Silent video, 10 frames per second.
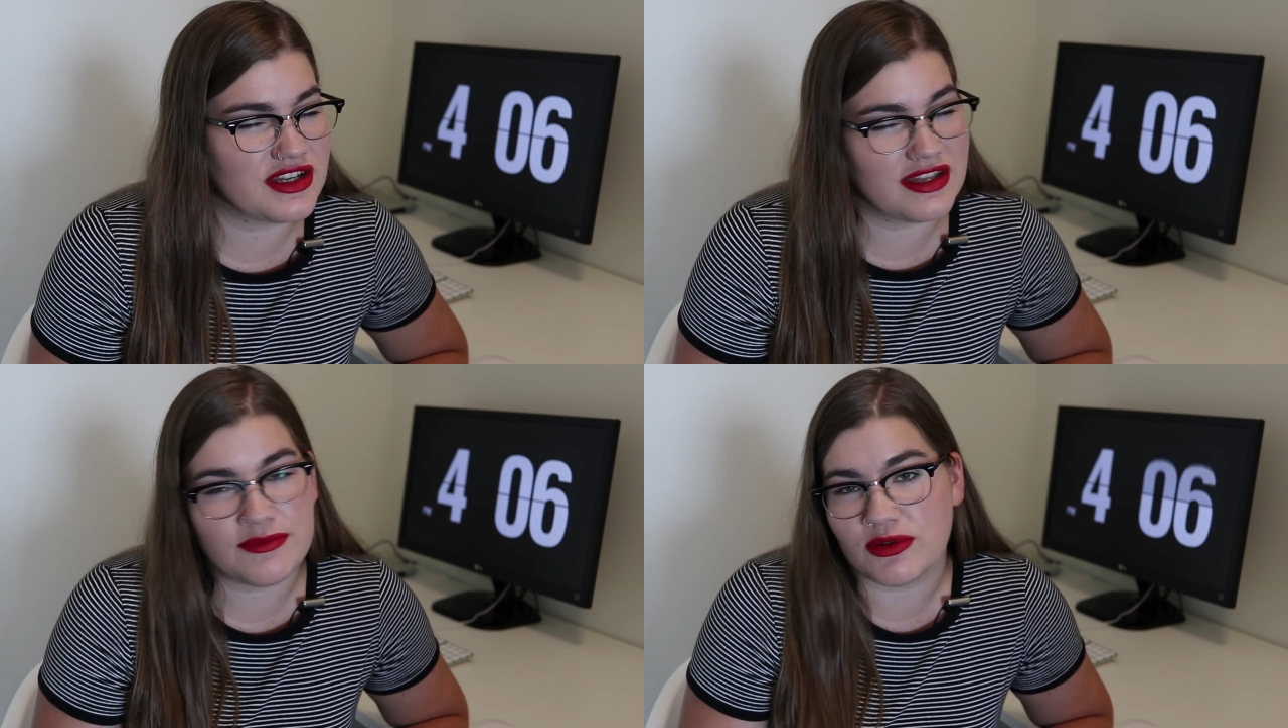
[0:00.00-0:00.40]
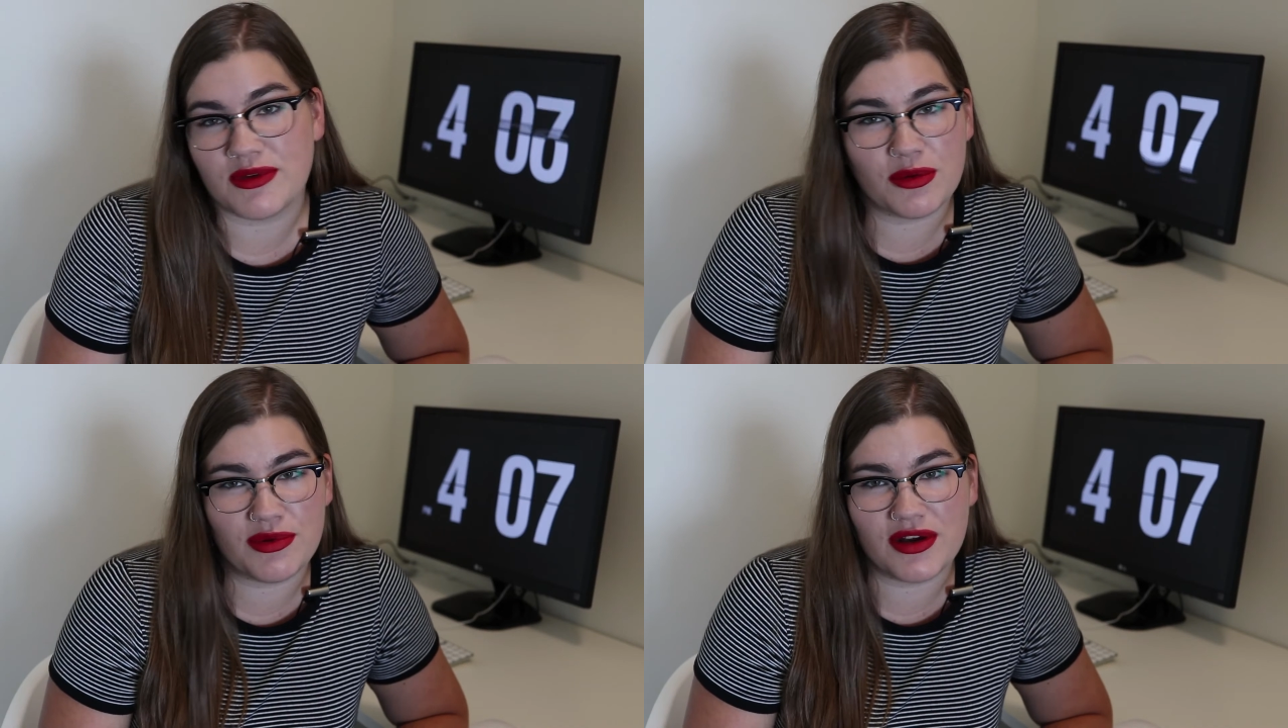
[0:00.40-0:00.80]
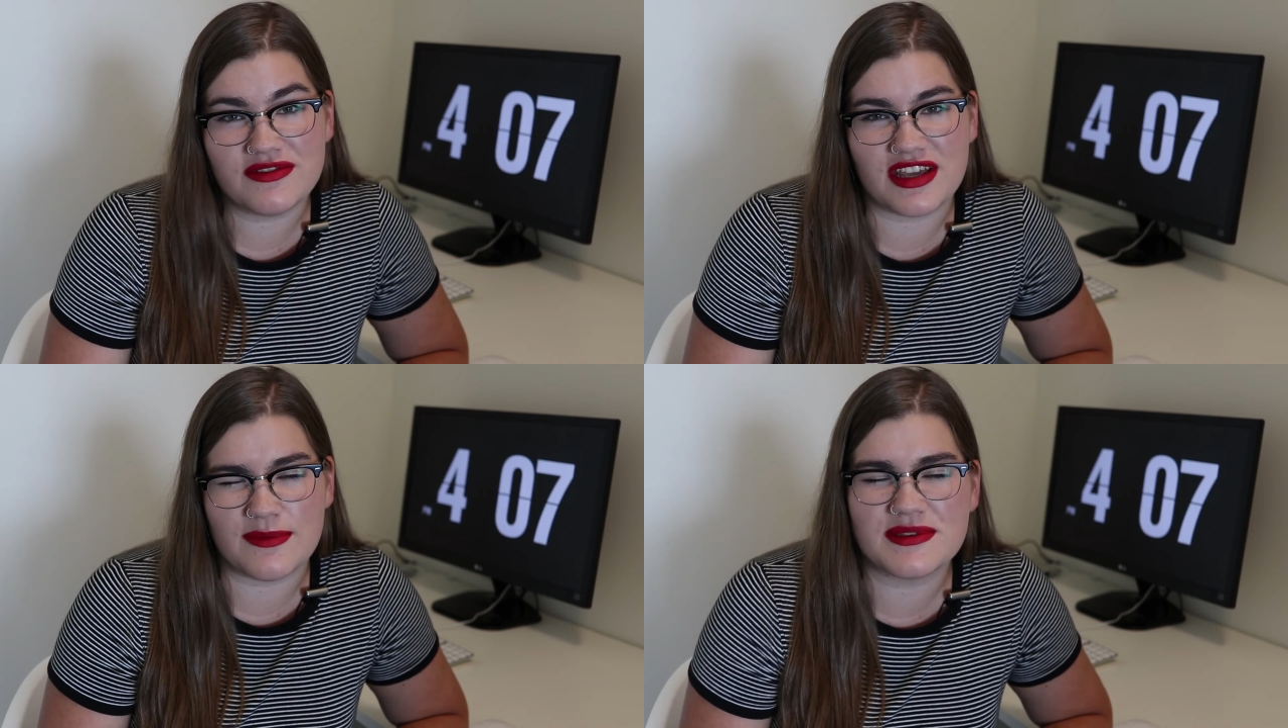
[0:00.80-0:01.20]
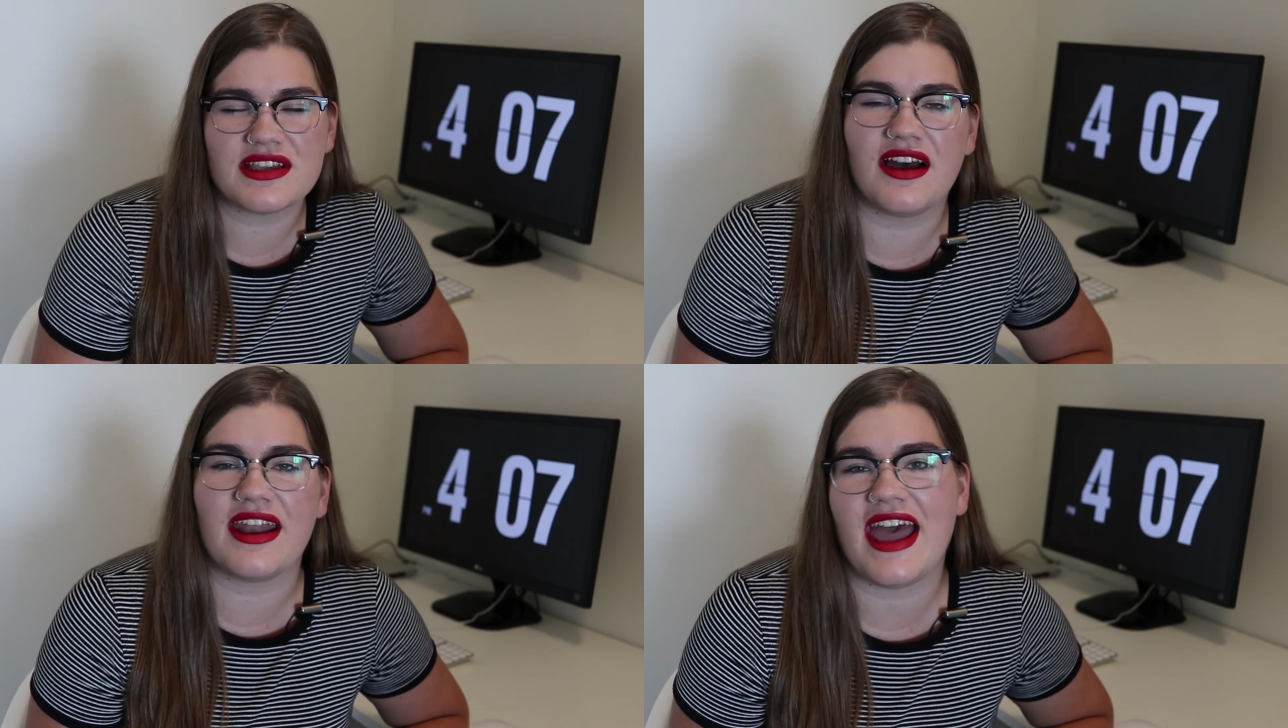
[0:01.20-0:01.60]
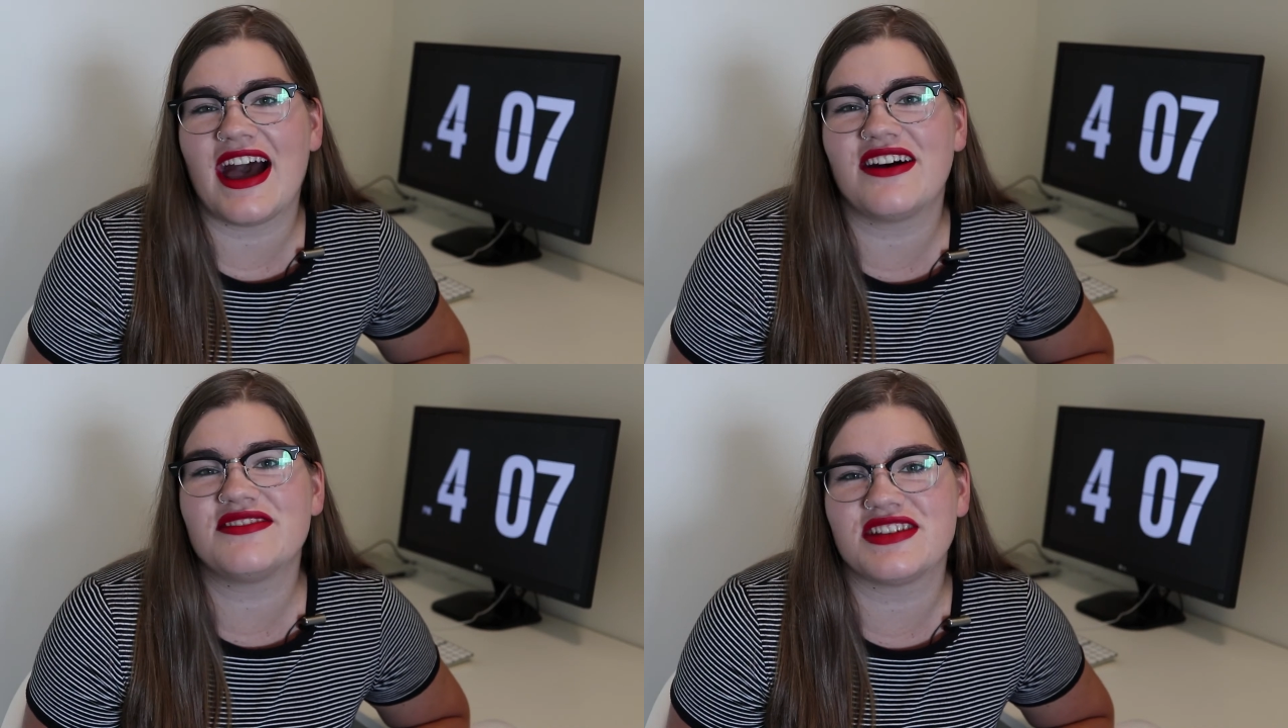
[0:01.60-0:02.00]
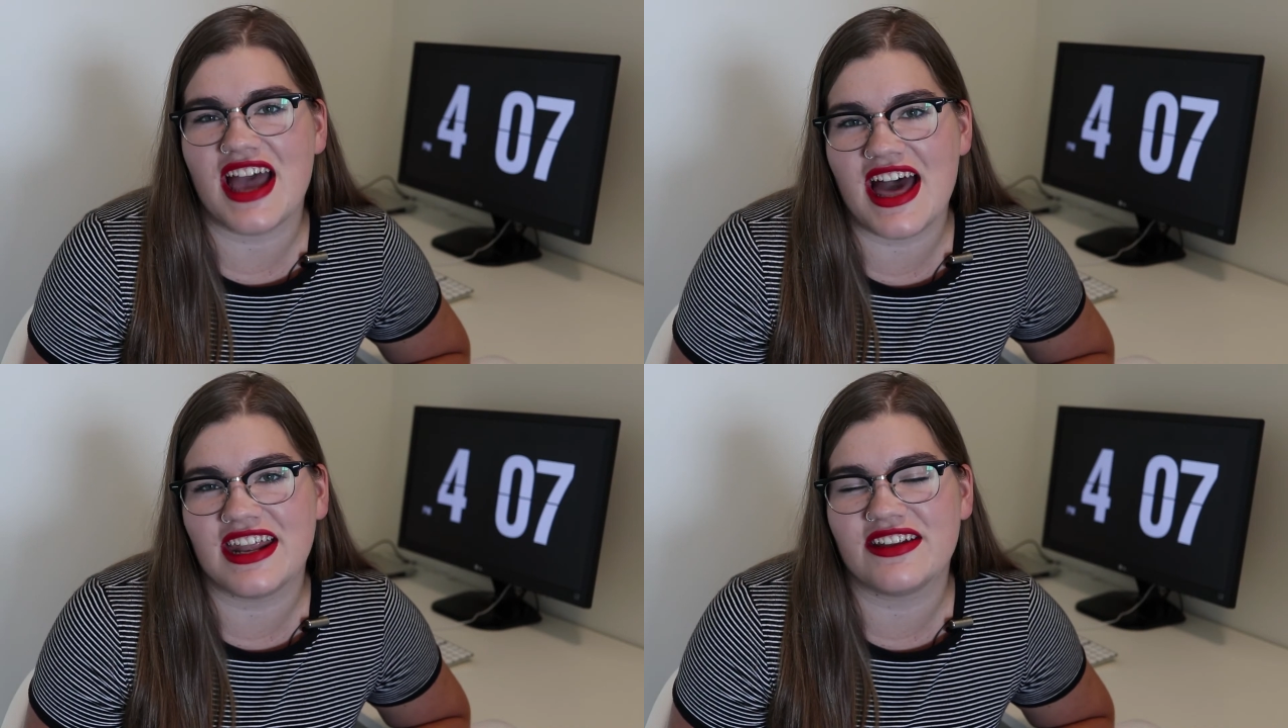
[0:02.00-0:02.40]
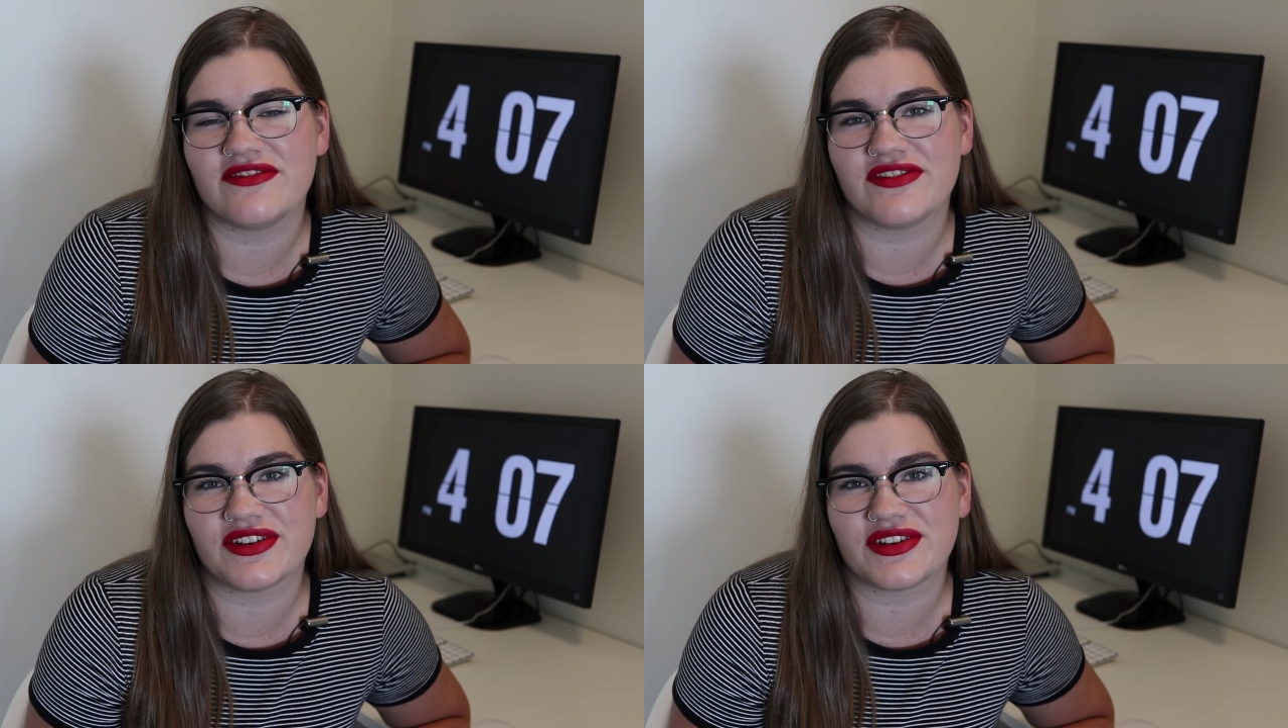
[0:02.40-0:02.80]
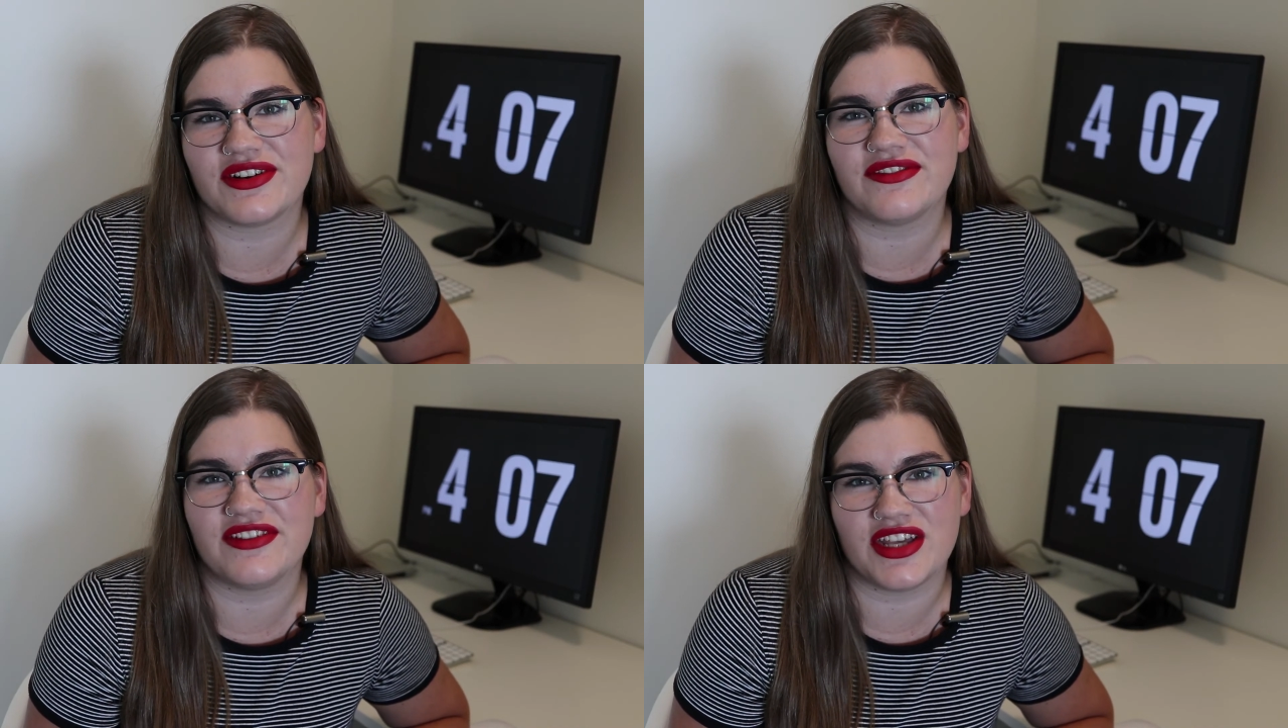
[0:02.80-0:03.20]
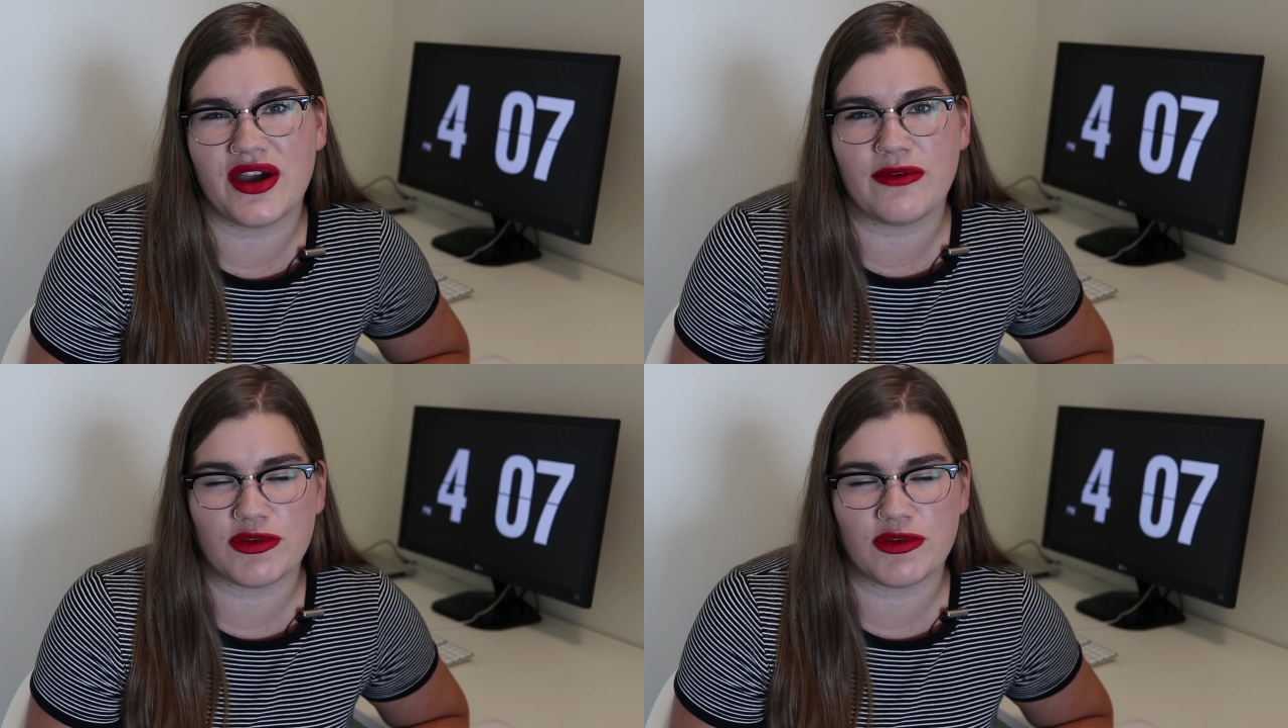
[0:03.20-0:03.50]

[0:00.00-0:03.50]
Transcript: in Premiere Pro tips on how to edit vertical video in